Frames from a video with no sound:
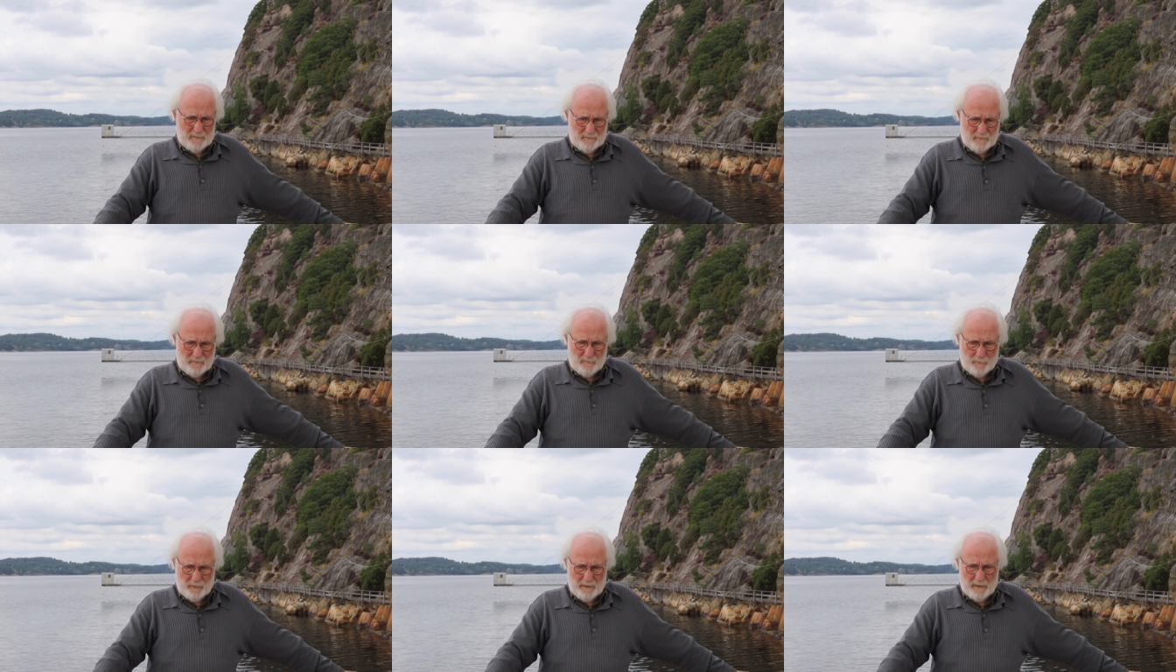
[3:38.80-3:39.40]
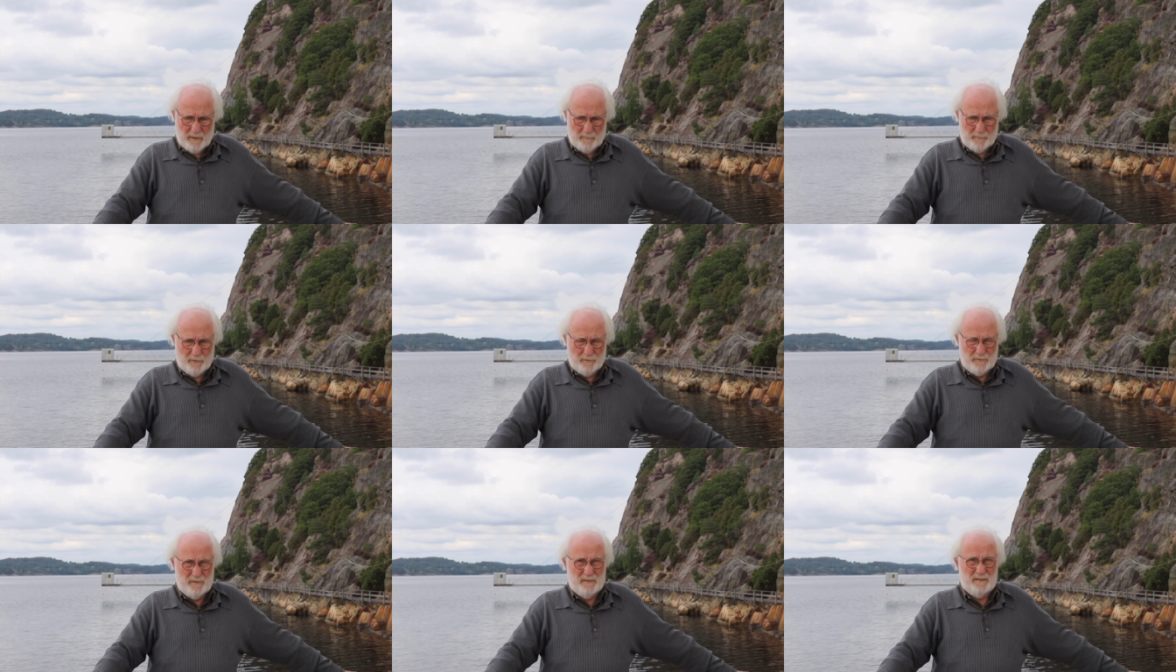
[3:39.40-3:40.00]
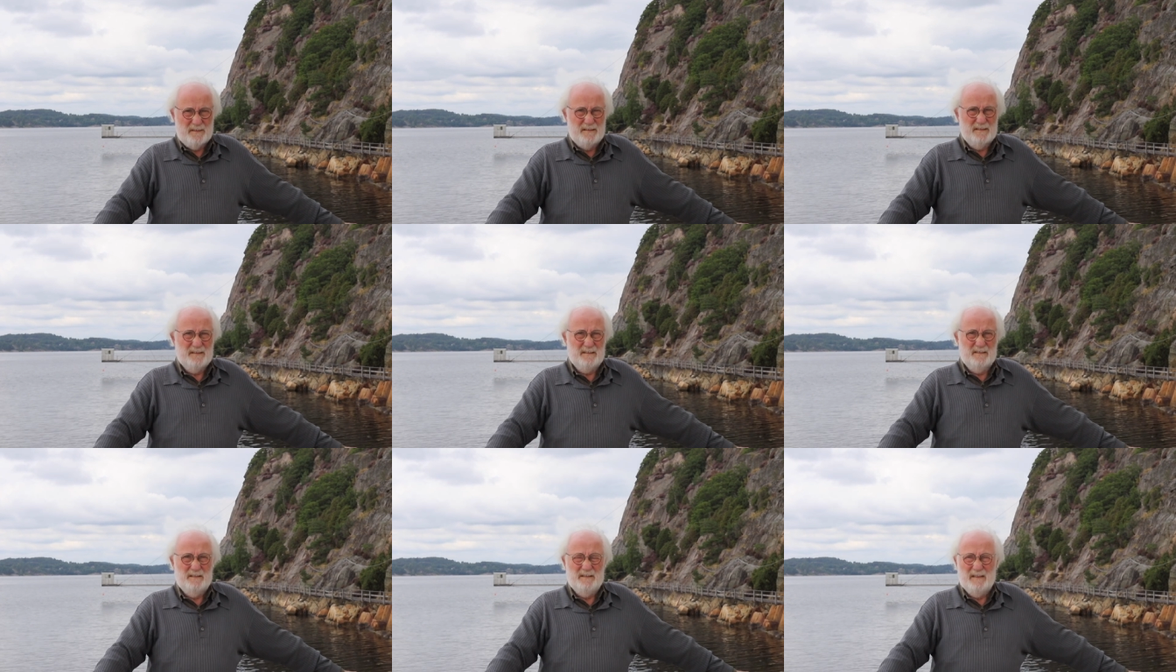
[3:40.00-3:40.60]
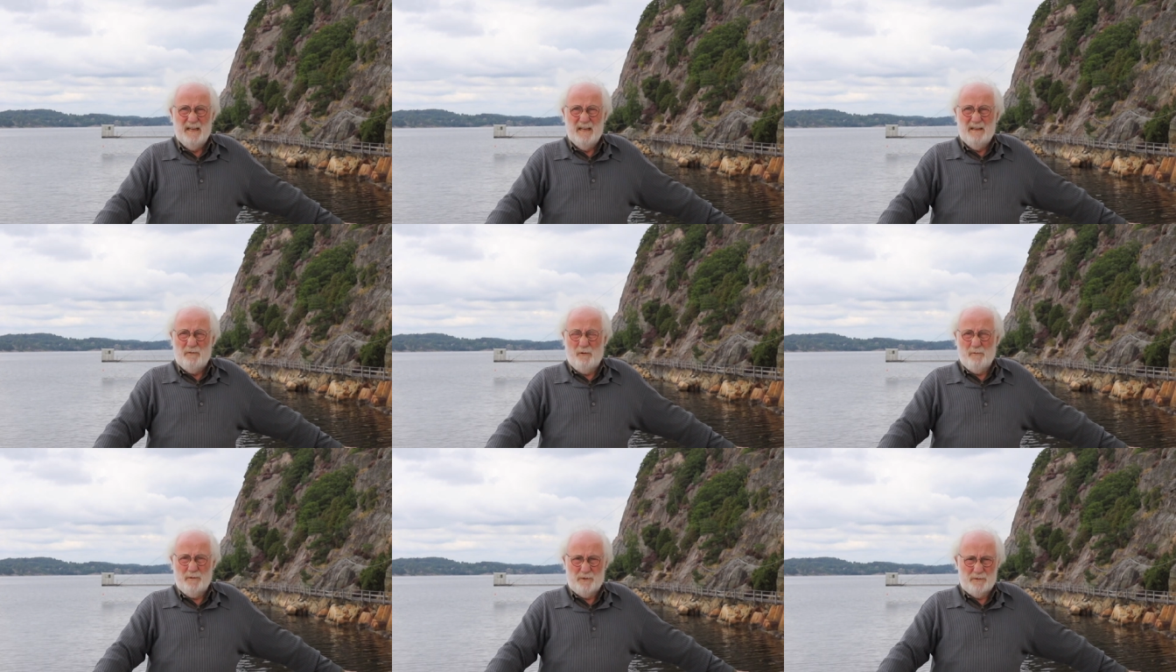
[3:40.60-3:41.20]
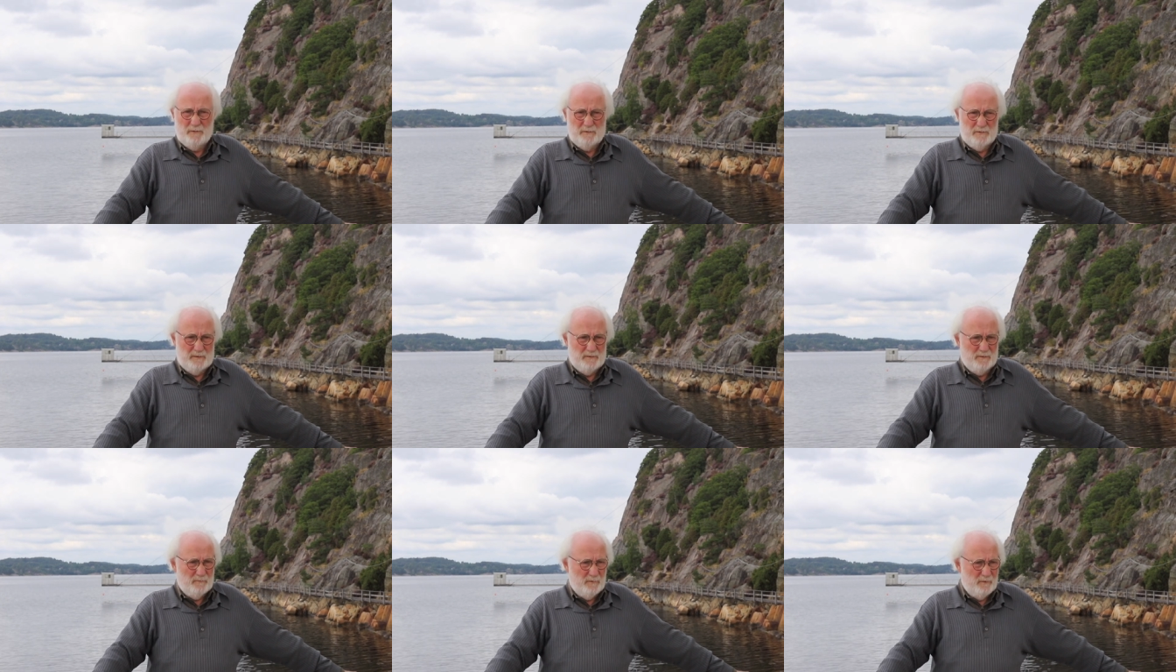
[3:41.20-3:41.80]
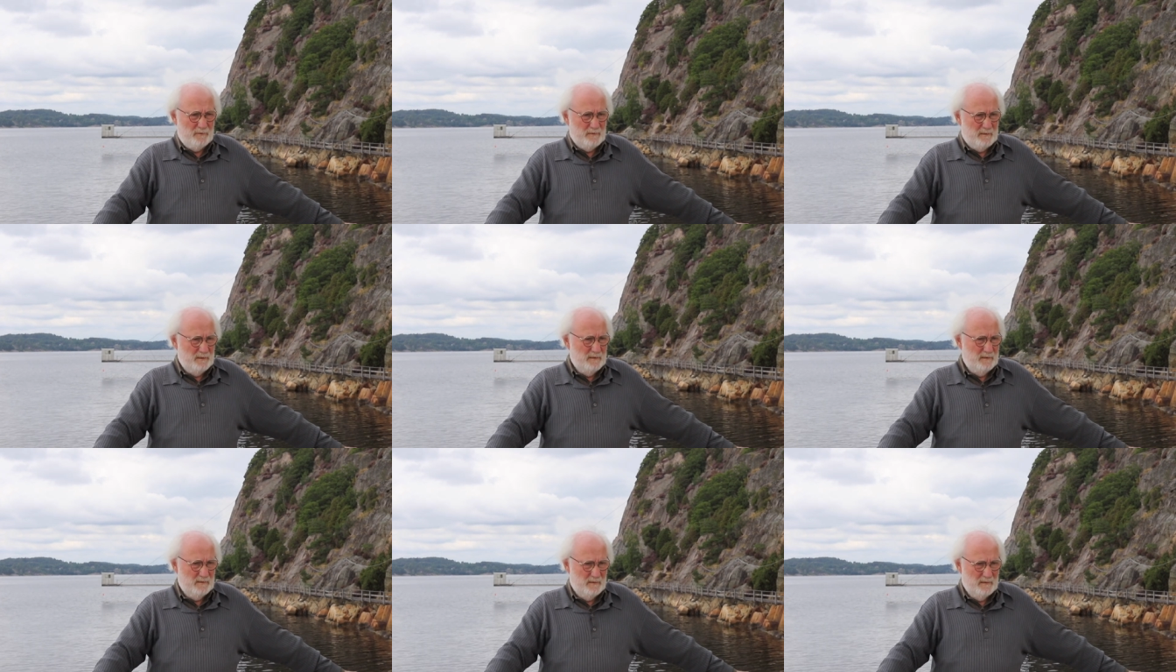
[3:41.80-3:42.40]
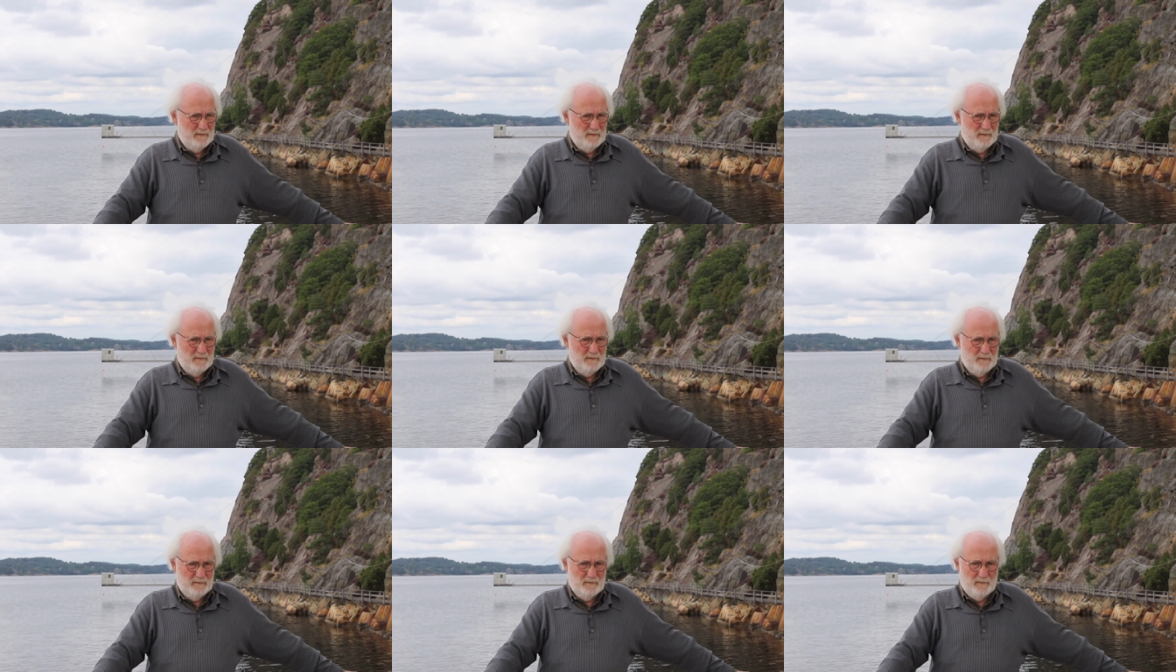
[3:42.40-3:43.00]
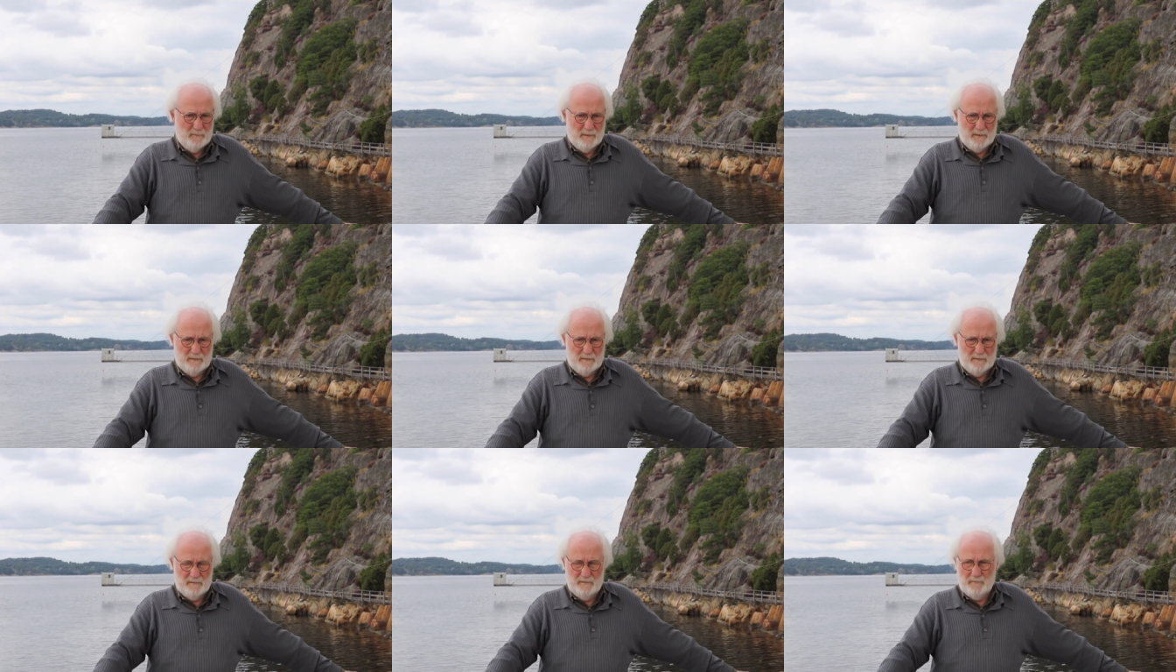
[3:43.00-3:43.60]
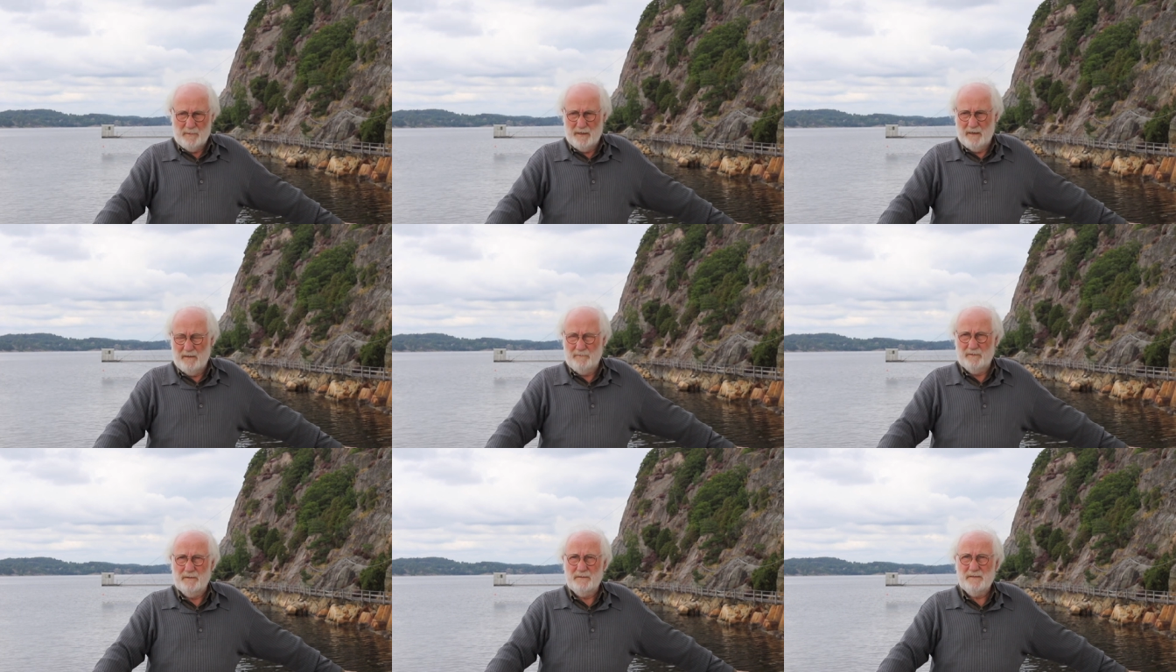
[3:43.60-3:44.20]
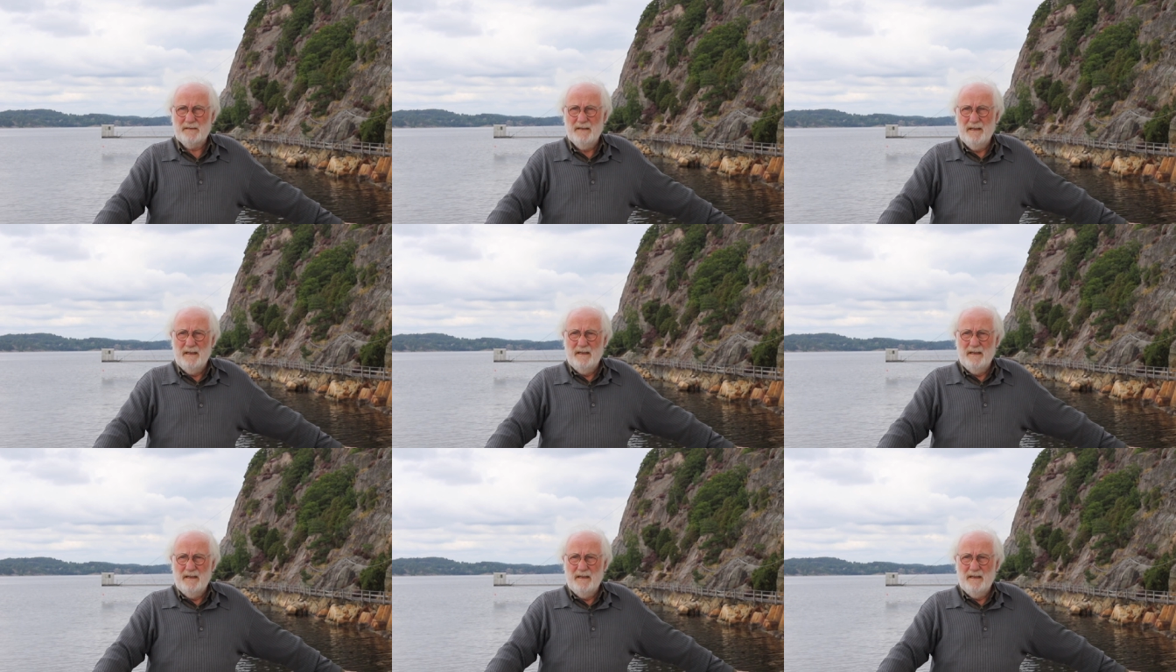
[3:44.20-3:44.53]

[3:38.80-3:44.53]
thermal uh, uh, haline process is uh, overturning the water in, in, in, deeper, in deeper levels.